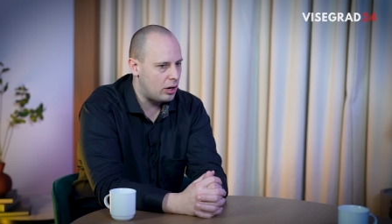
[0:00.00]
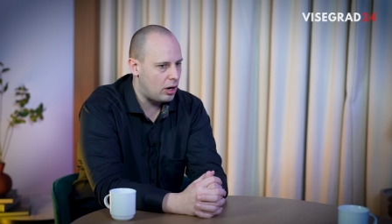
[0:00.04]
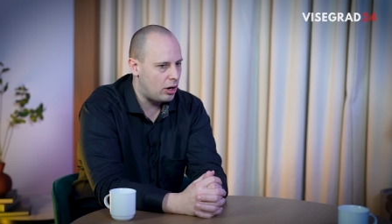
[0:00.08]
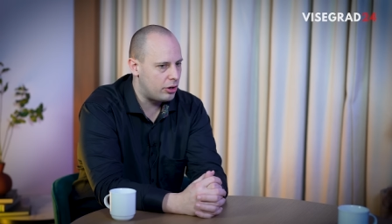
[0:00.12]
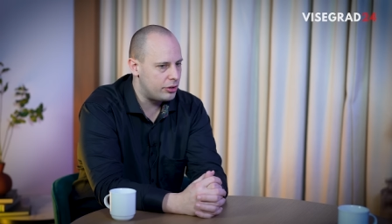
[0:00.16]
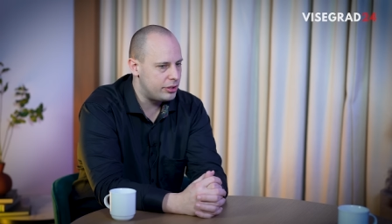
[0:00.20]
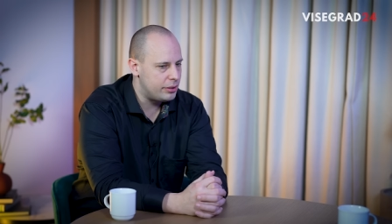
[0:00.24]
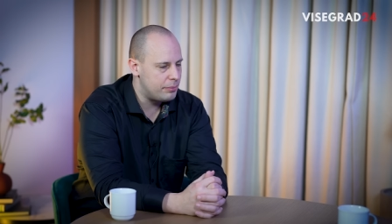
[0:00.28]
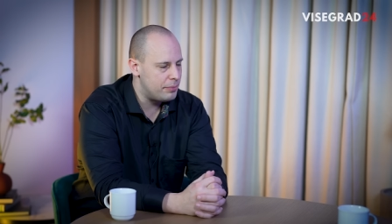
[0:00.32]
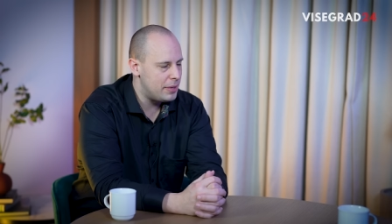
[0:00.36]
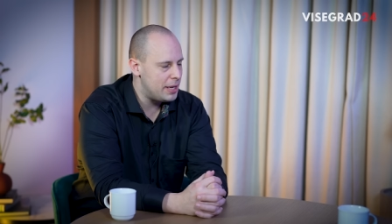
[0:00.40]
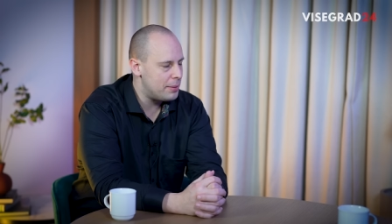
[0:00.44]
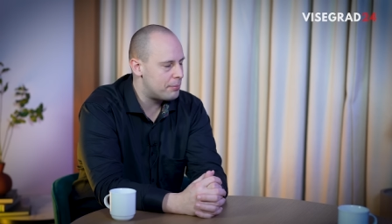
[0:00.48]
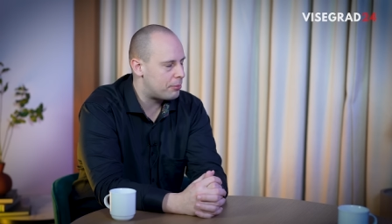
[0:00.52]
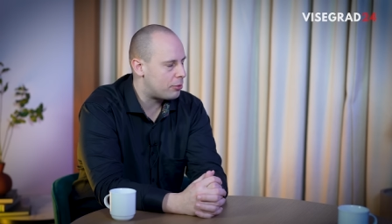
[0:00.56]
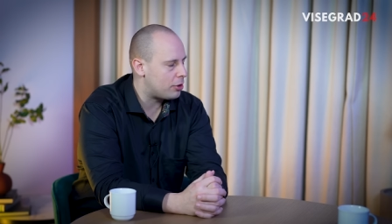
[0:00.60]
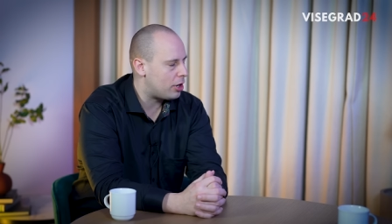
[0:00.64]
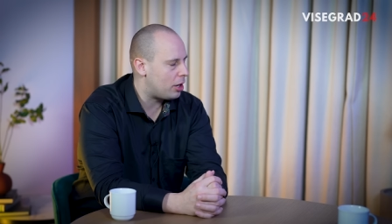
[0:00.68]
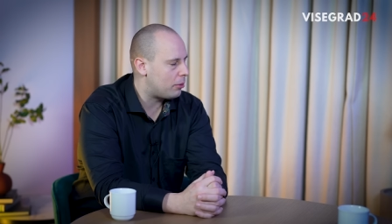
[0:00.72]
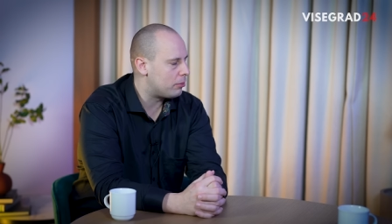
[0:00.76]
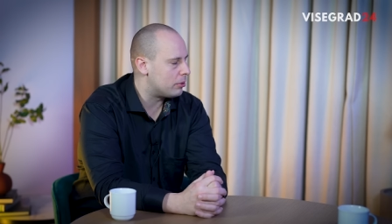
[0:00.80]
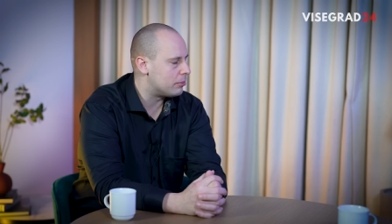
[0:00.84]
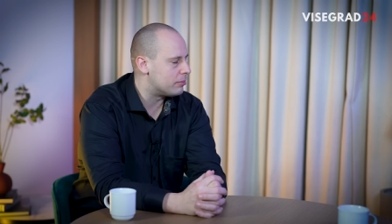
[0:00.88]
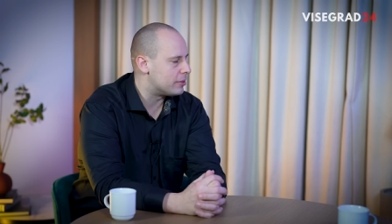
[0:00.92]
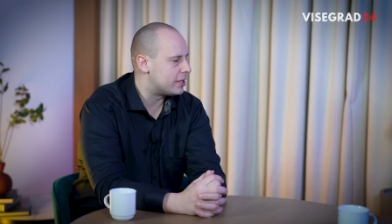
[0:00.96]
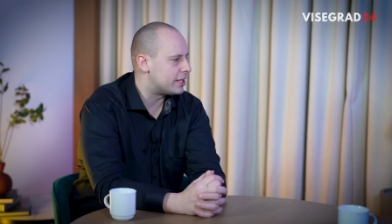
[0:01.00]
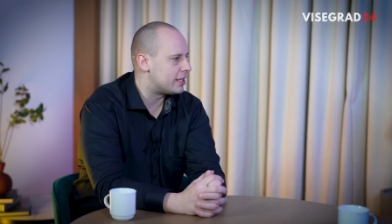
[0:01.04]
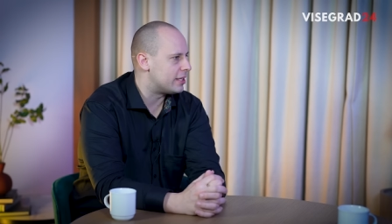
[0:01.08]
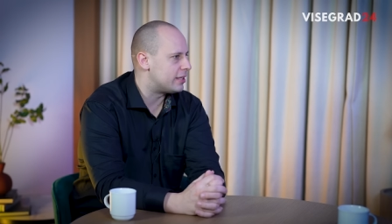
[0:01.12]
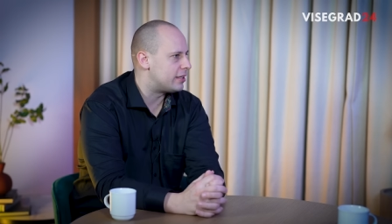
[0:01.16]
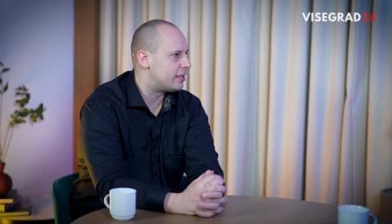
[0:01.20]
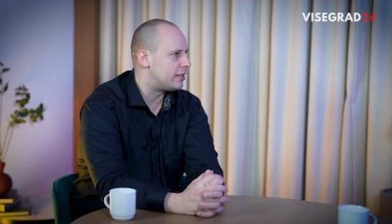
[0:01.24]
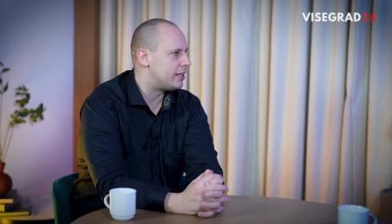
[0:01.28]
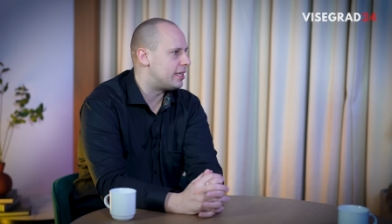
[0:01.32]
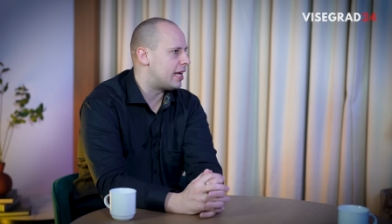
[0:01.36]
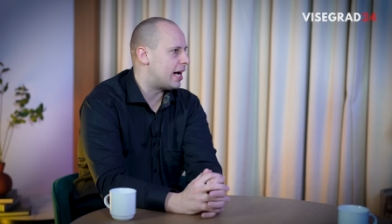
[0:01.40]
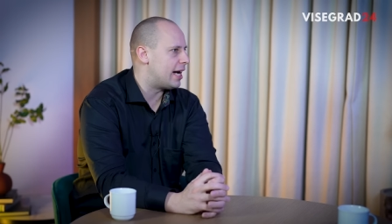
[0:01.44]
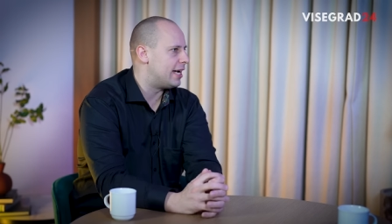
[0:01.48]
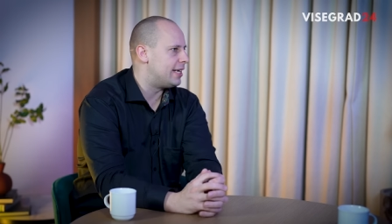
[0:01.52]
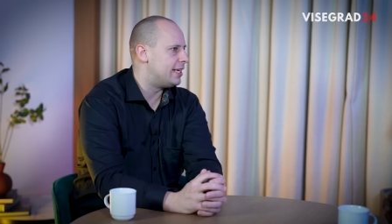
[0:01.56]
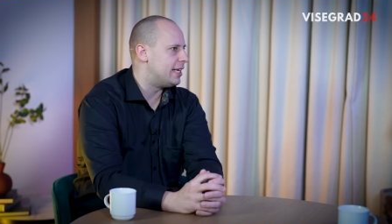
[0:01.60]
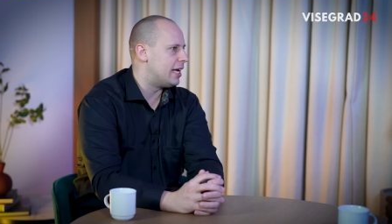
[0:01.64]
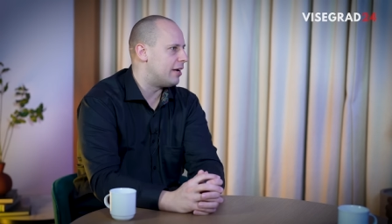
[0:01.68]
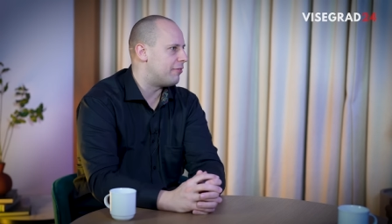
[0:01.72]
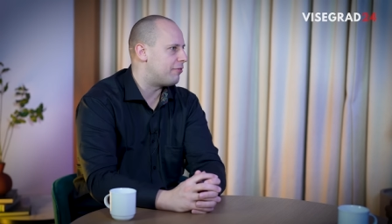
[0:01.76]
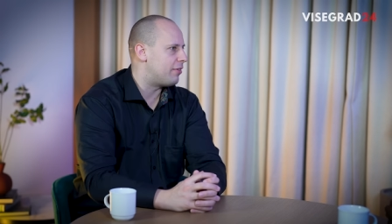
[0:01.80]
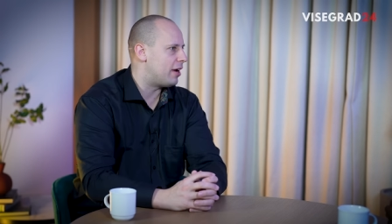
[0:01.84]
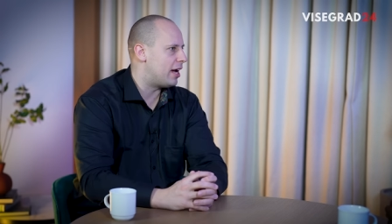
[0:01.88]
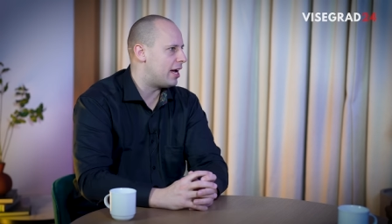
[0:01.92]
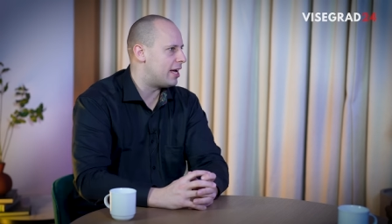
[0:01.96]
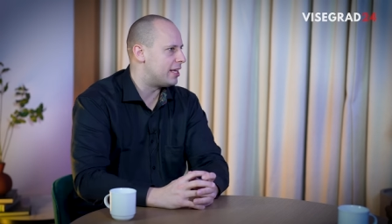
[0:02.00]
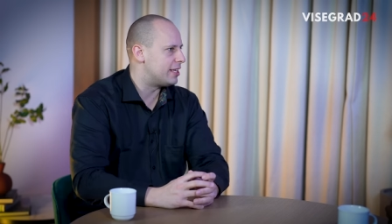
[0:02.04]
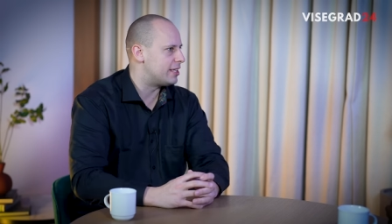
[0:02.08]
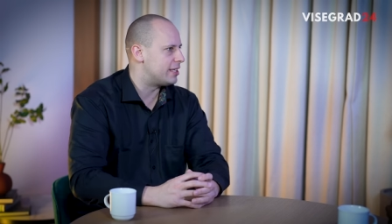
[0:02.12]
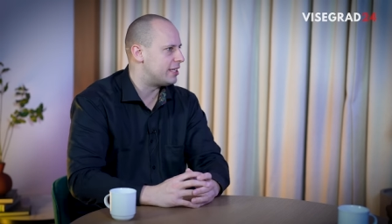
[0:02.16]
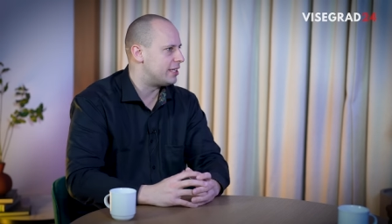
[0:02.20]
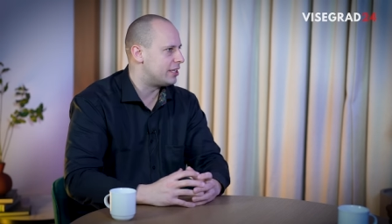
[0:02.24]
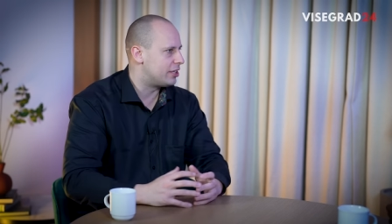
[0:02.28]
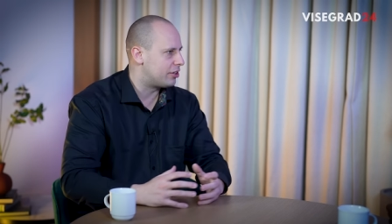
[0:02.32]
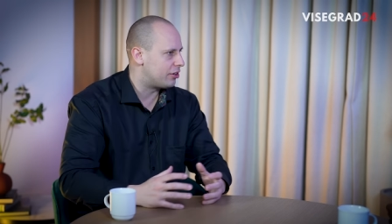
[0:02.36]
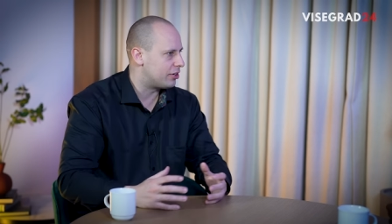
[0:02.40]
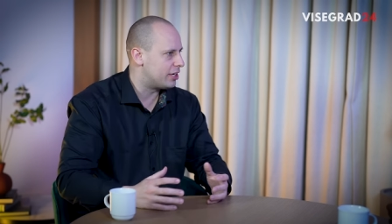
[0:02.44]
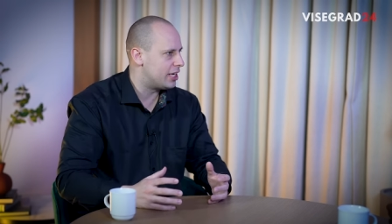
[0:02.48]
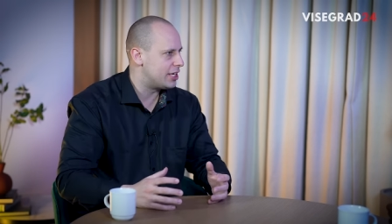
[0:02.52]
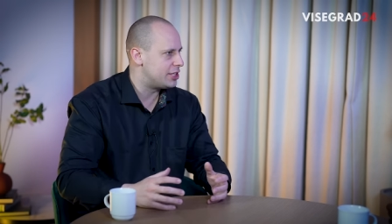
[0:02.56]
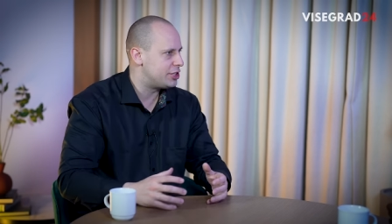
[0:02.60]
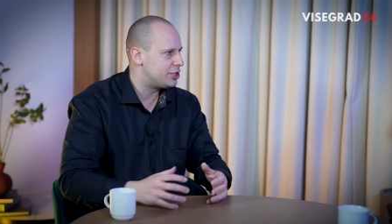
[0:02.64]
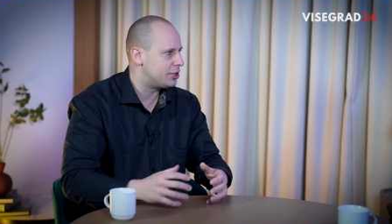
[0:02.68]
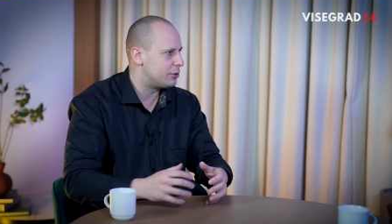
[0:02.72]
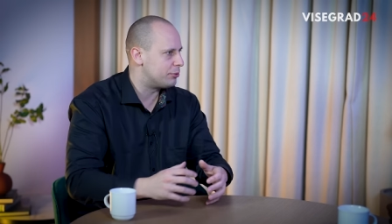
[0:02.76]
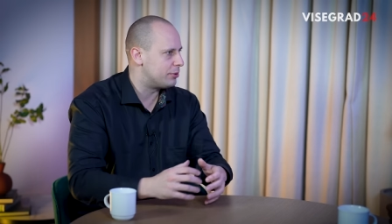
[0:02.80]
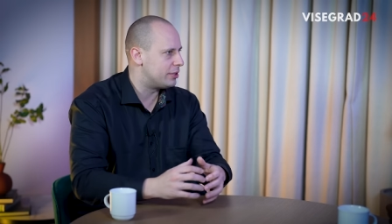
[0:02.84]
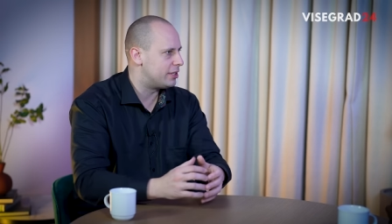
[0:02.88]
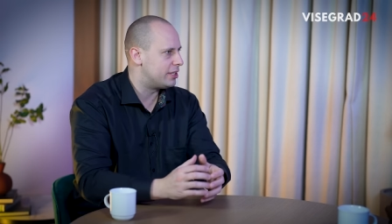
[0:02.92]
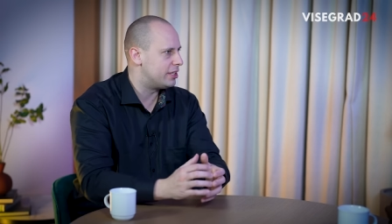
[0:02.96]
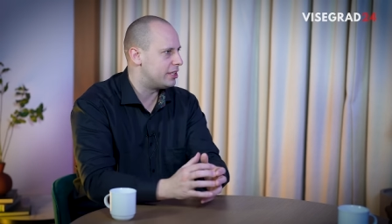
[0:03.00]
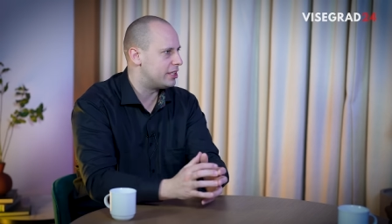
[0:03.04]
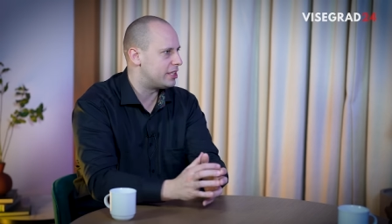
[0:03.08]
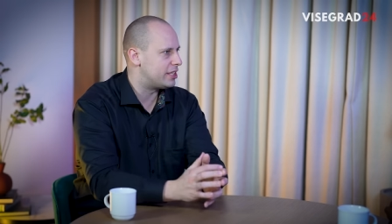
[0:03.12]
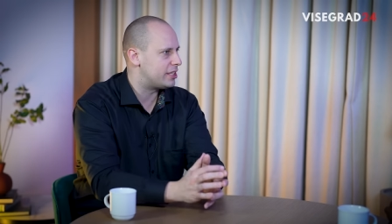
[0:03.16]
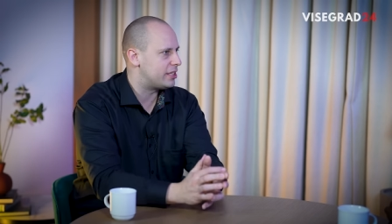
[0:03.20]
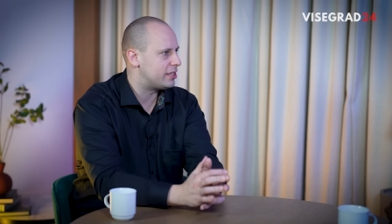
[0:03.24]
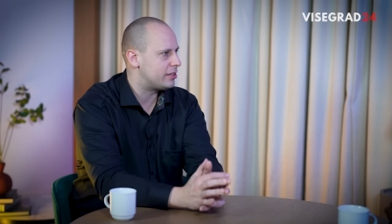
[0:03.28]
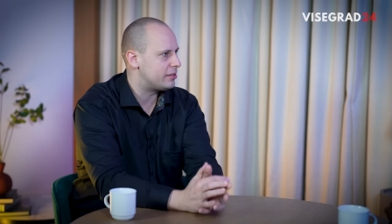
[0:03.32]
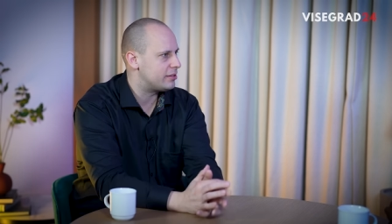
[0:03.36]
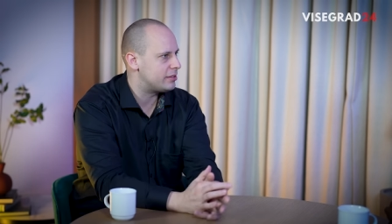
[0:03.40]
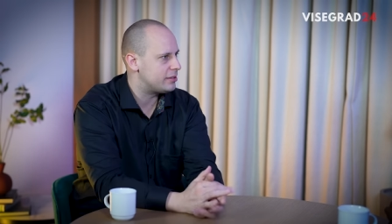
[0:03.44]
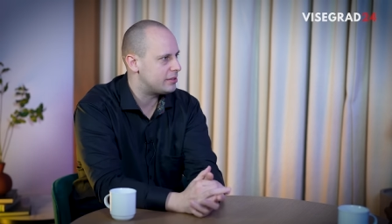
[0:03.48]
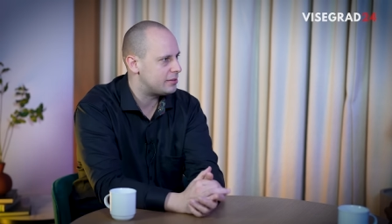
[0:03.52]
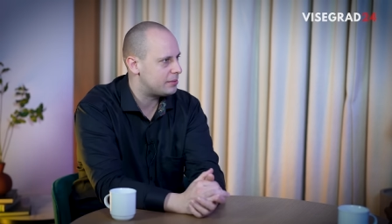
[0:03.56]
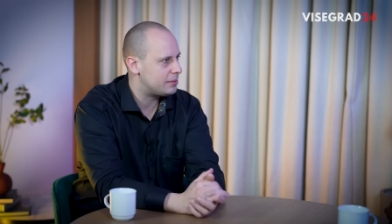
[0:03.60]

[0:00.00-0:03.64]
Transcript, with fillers: are the main problems that the IDF has in connection with this?